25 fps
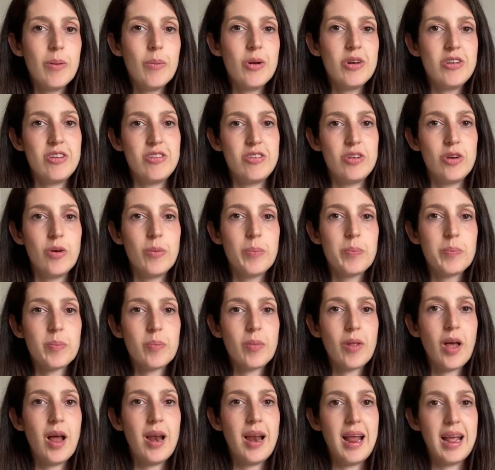which is not
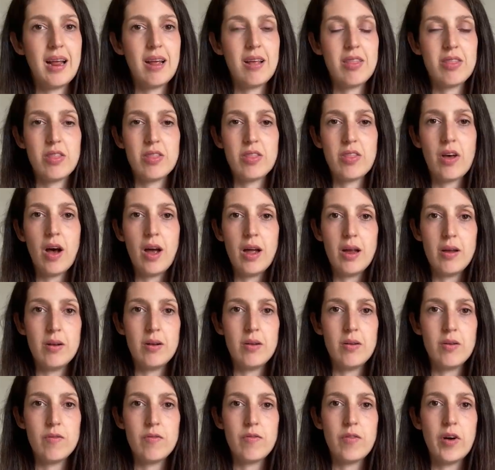a length that I
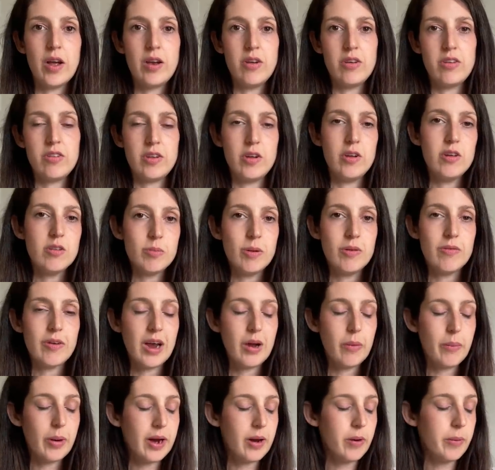find suits me
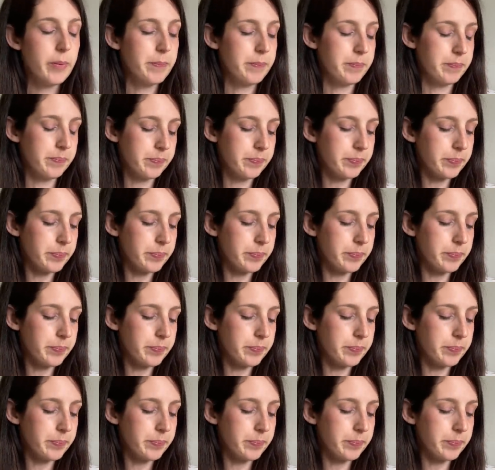very well.